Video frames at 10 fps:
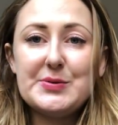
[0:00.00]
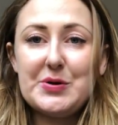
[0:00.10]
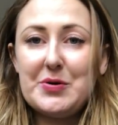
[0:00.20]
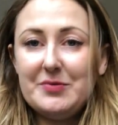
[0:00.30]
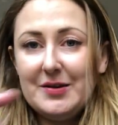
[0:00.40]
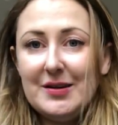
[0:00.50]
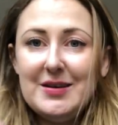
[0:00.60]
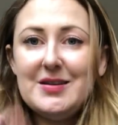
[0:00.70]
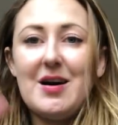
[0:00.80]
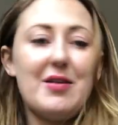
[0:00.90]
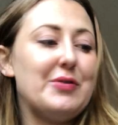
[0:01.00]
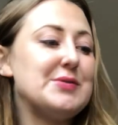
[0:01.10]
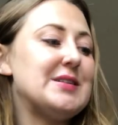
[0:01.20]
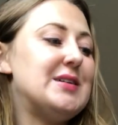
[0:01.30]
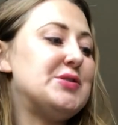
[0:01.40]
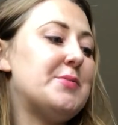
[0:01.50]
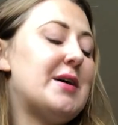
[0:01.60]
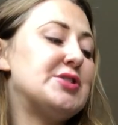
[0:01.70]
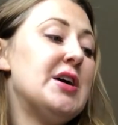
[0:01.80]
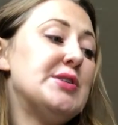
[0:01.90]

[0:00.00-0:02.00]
don't loosen it too much.